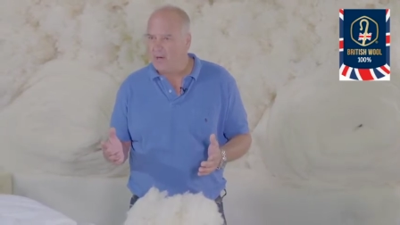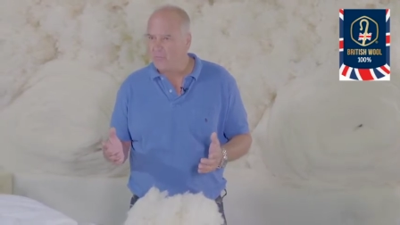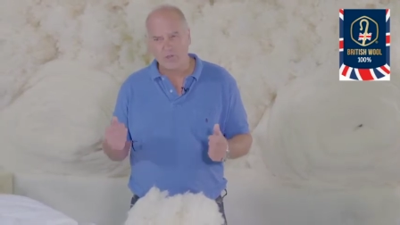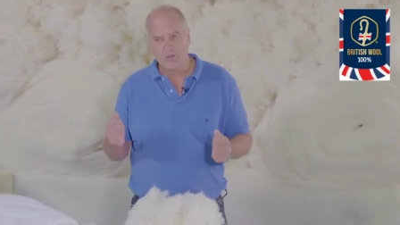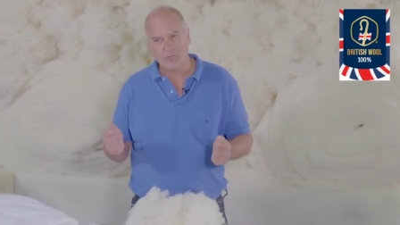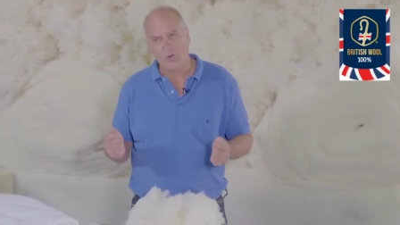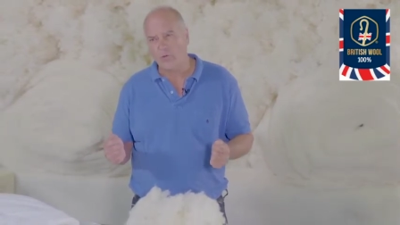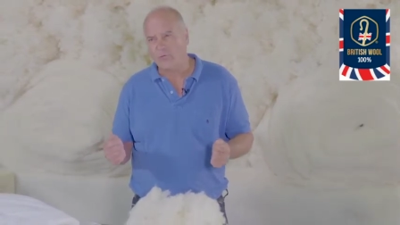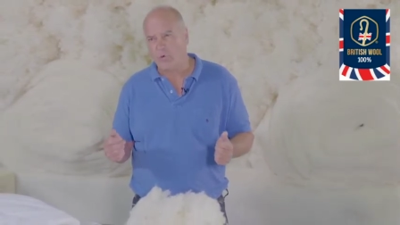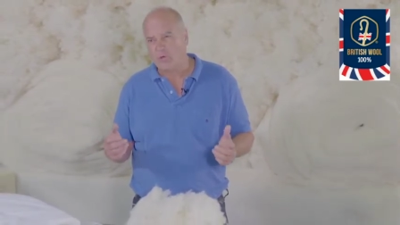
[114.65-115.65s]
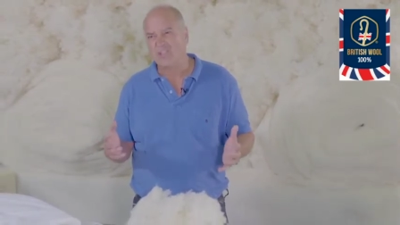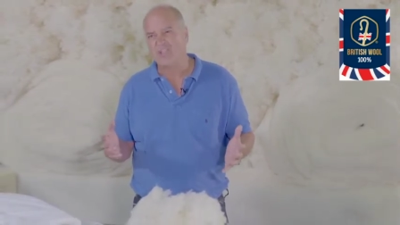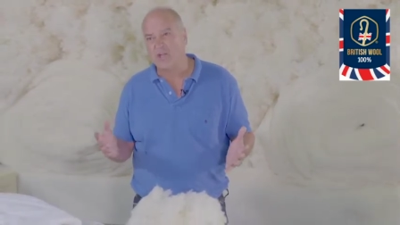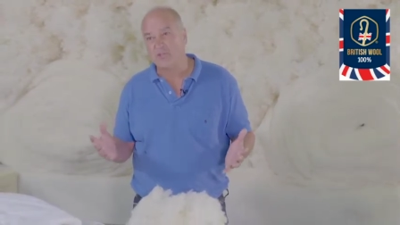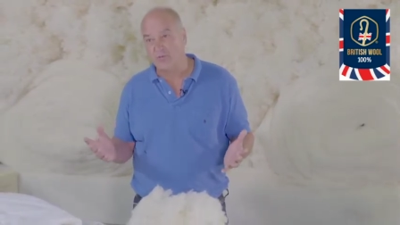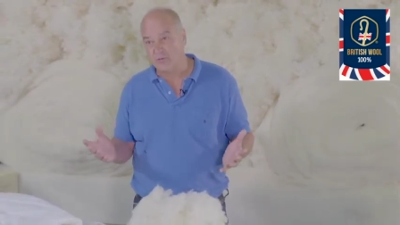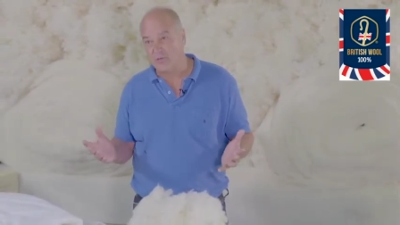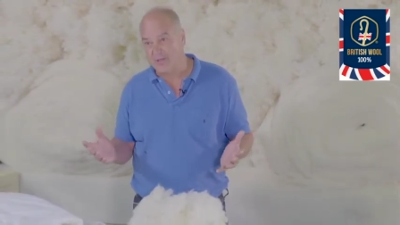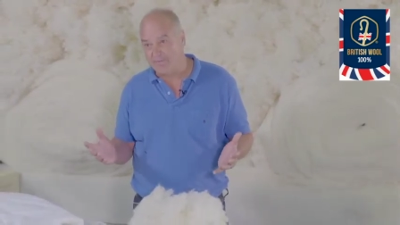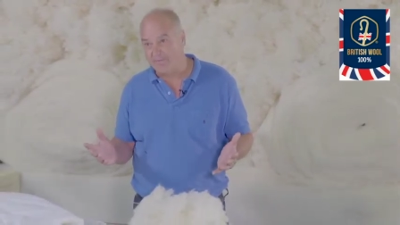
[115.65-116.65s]
First of all, of course, it's not good
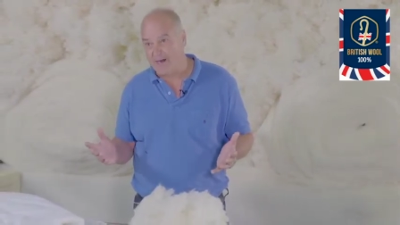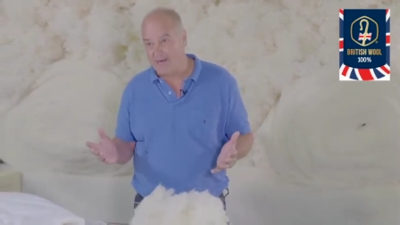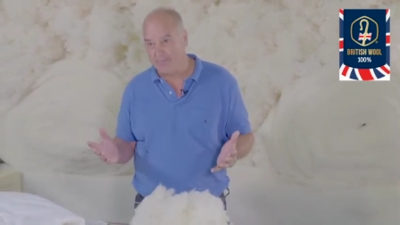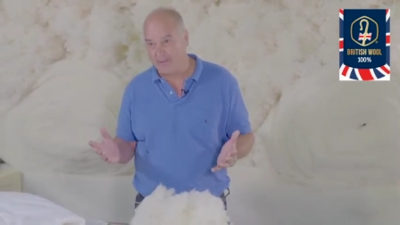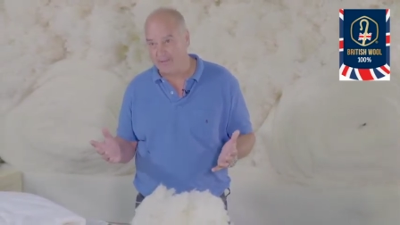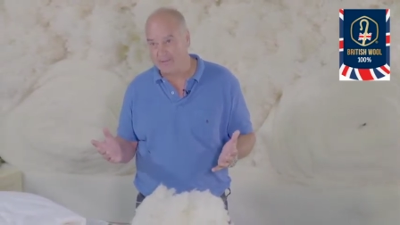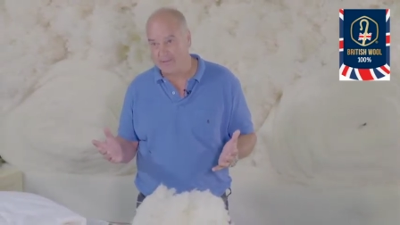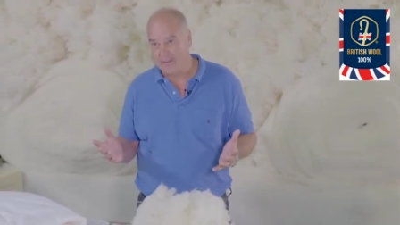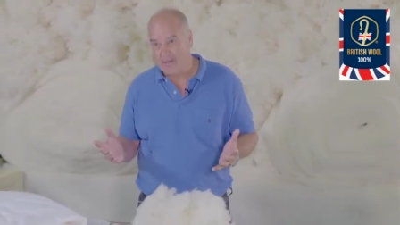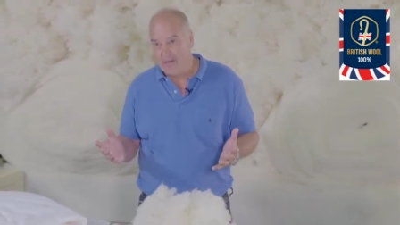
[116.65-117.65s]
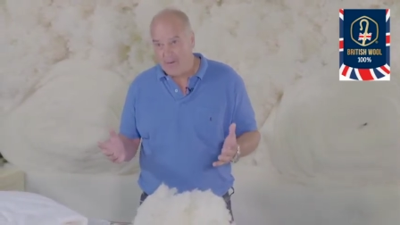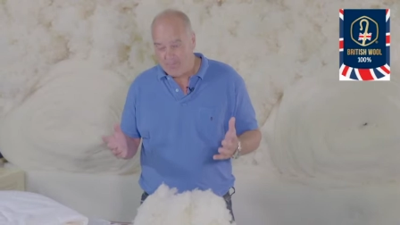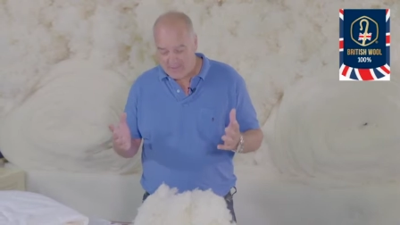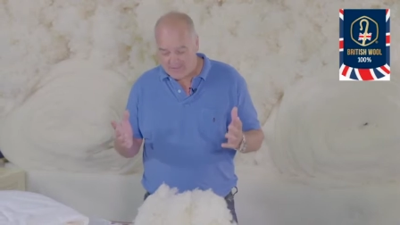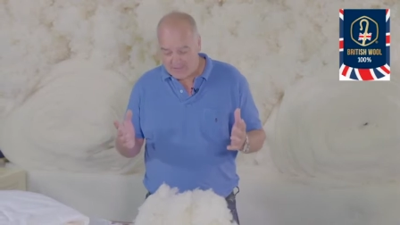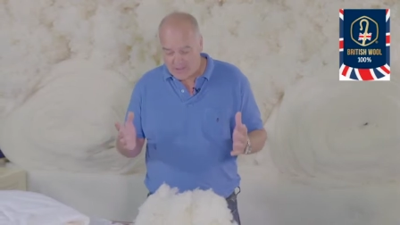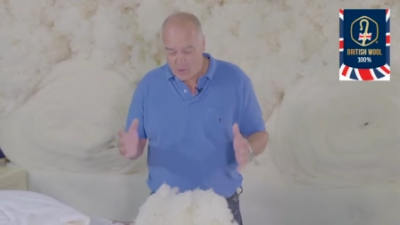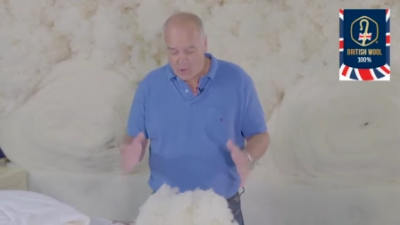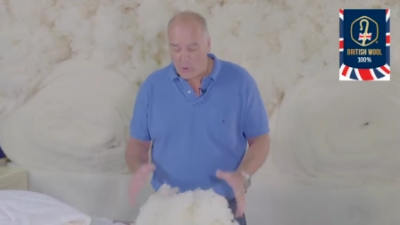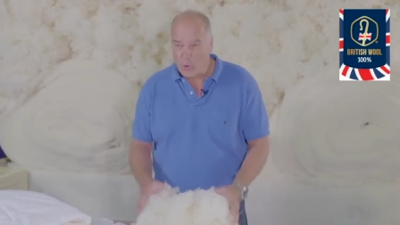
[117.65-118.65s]
for the environment. But
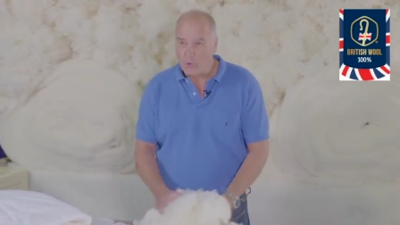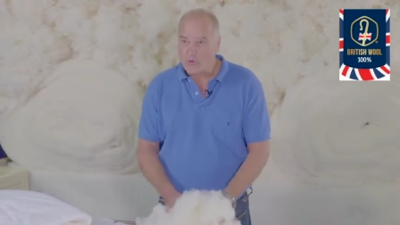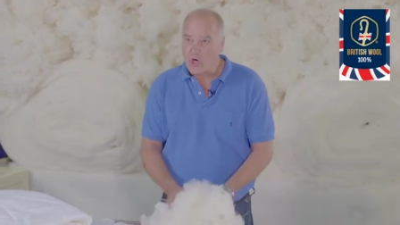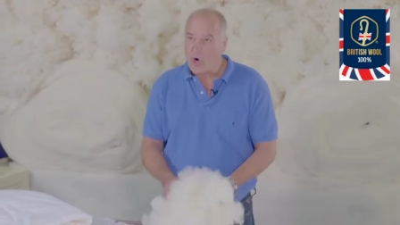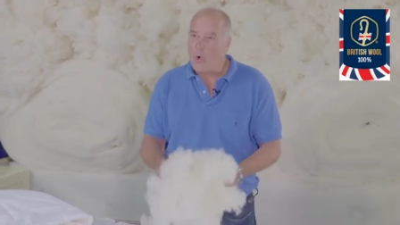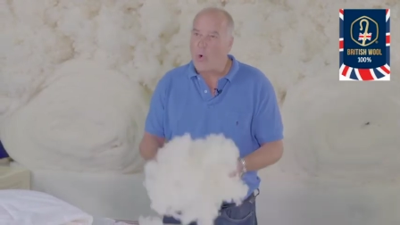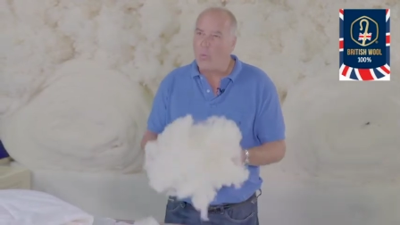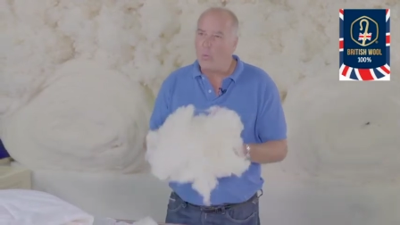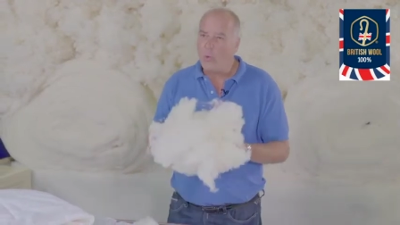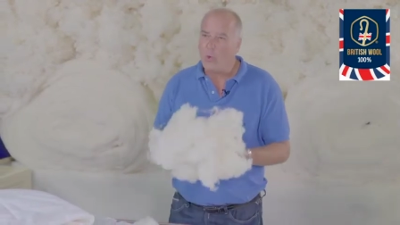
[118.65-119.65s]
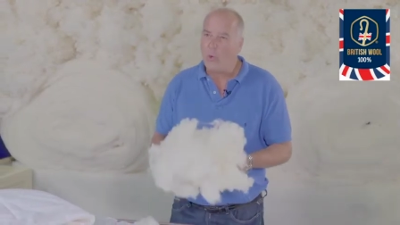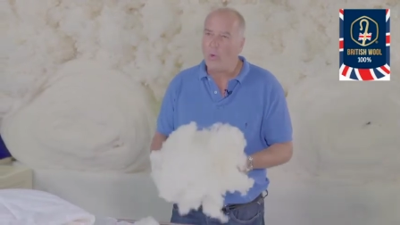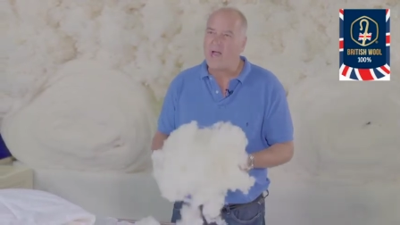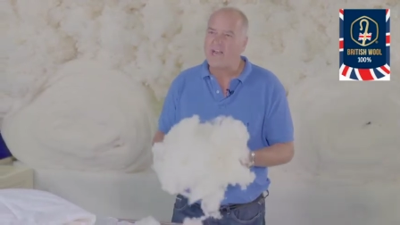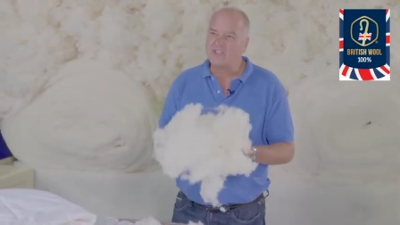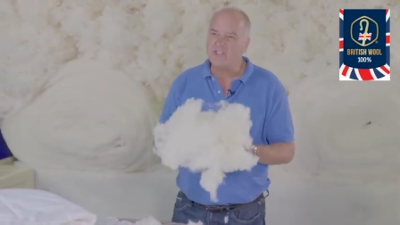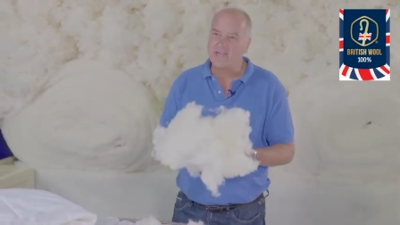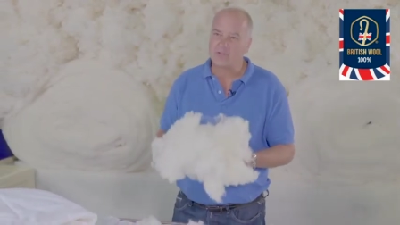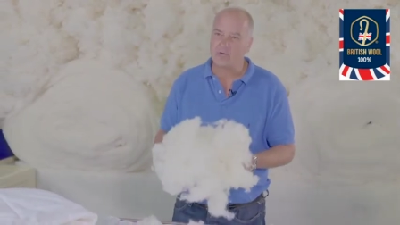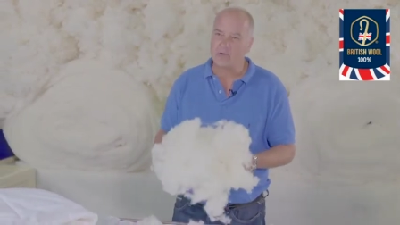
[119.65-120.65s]
also, wool has
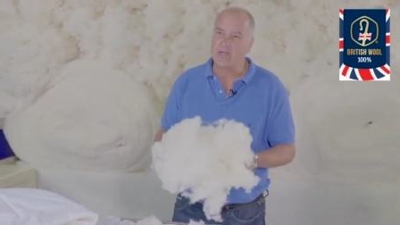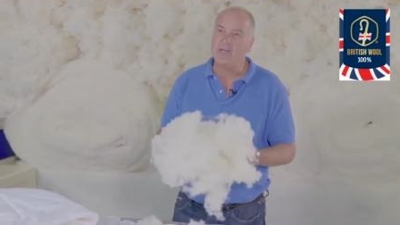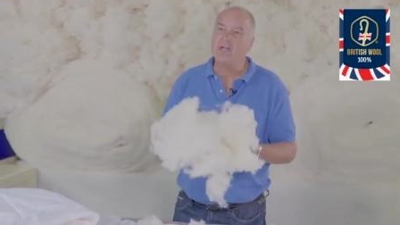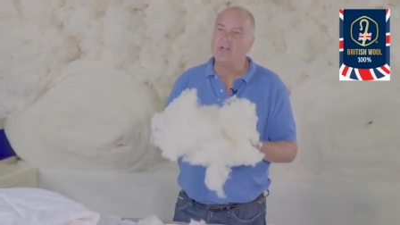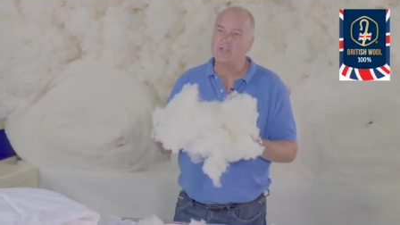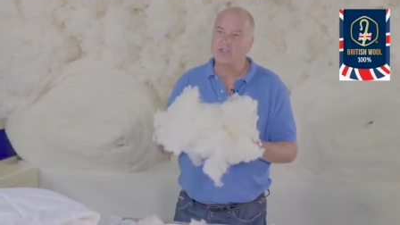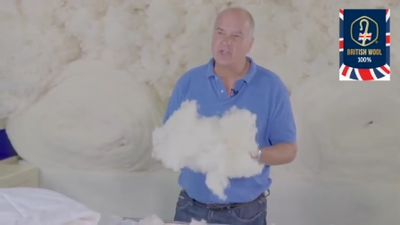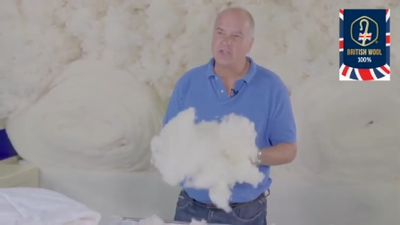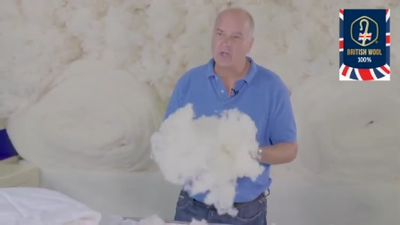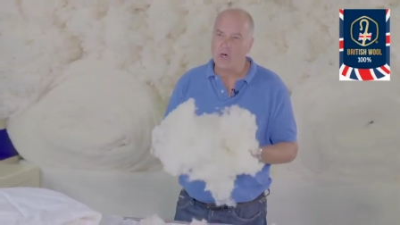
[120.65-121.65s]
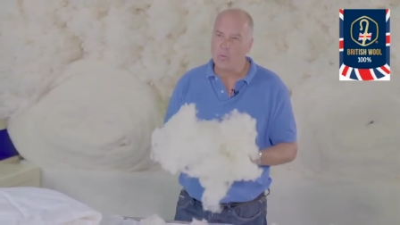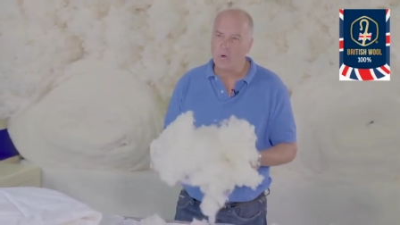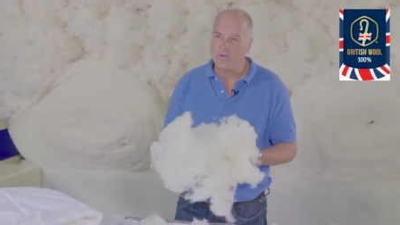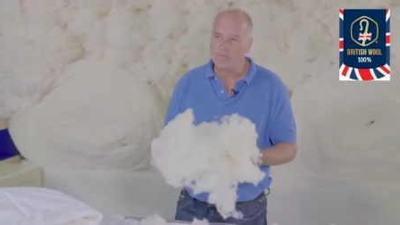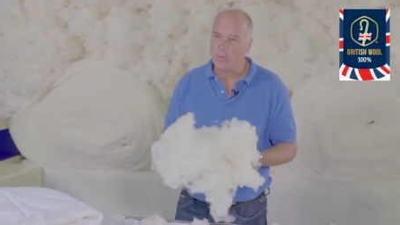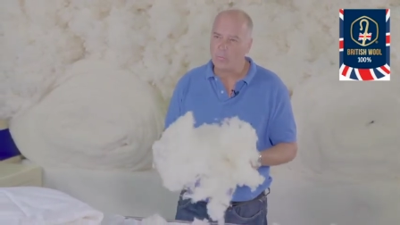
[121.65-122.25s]
naturally such a wonderful